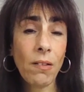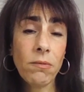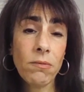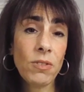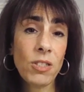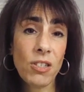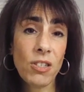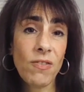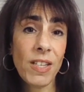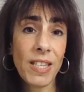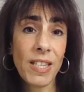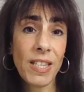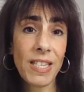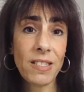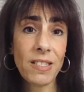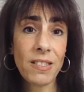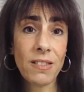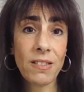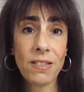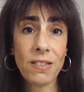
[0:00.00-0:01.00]
well
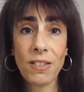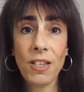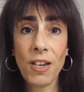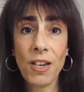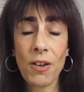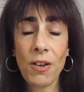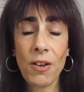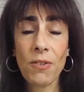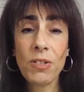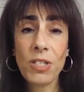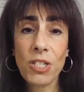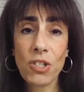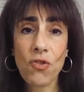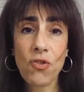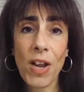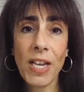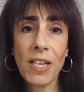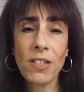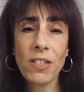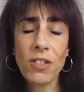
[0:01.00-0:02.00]
during this, you know,
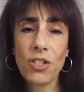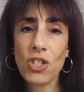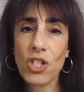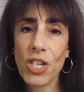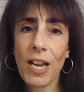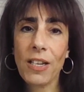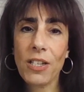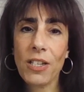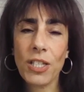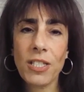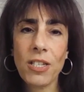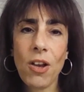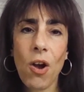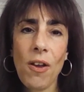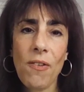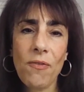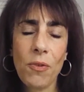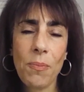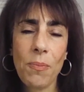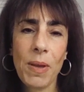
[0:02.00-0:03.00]
strange and
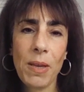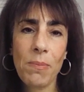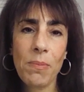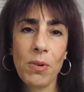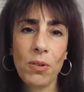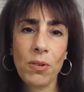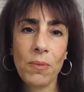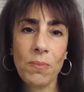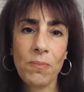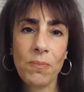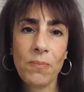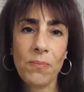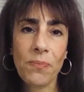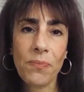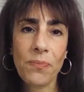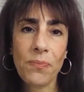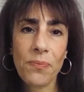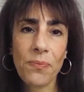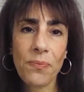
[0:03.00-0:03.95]
challenging time for people.